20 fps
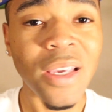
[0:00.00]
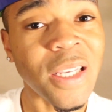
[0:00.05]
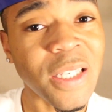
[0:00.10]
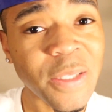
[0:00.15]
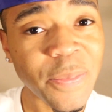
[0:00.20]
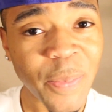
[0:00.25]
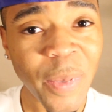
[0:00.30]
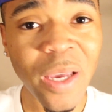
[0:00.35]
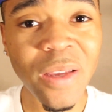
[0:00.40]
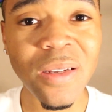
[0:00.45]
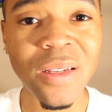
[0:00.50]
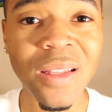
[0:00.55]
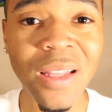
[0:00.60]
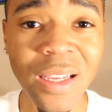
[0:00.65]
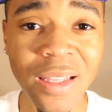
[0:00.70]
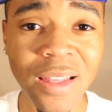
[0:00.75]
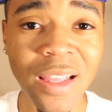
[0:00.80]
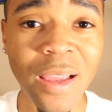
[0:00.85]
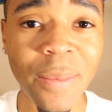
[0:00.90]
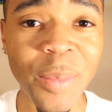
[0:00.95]
He spelled it
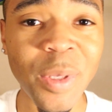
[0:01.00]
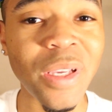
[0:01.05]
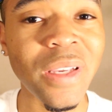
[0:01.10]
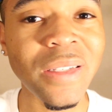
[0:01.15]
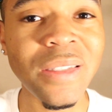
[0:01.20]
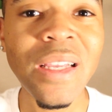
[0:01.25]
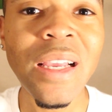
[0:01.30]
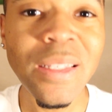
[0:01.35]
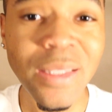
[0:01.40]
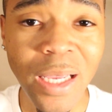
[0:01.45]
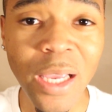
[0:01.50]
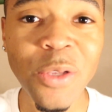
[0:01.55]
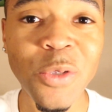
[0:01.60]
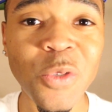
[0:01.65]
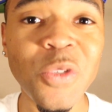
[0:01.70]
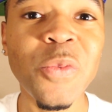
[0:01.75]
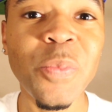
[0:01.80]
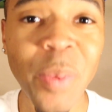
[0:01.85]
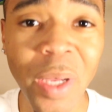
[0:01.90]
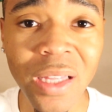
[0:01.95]
like that because that's how
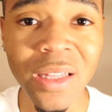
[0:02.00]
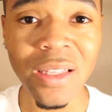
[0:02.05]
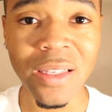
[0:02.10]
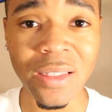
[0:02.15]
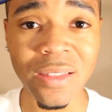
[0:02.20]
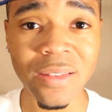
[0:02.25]
you spell